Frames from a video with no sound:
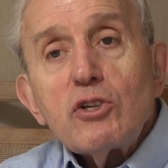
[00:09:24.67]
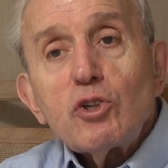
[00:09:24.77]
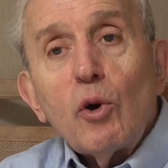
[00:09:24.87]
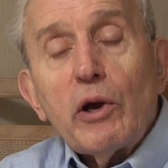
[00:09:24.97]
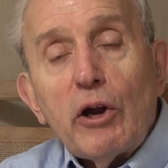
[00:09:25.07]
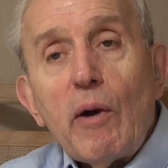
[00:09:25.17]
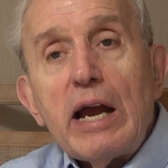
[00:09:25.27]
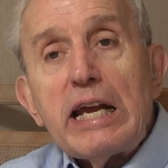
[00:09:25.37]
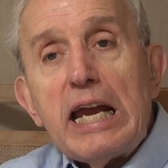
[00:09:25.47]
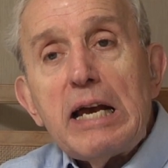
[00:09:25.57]
So here
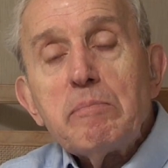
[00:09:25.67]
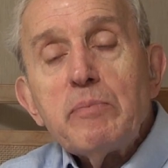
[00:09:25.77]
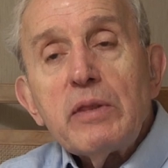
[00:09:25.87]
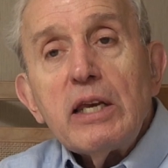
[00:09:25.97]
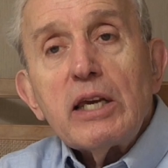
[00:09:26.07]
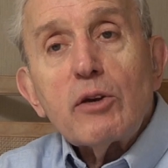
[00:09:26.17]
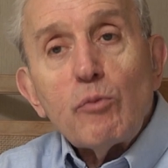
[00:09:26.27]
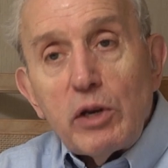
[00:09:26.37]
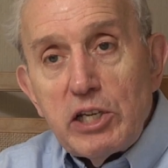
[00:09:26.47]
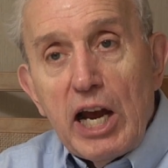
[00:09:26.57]
I am
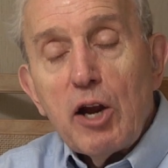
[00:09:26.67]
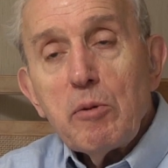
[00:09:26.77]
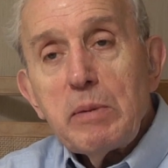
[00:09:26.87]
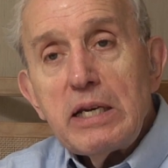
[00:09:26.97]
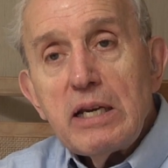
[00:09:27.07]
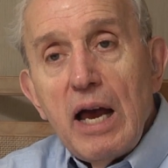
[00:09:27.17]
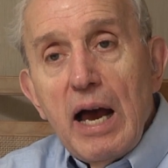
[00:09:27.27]
in retirement.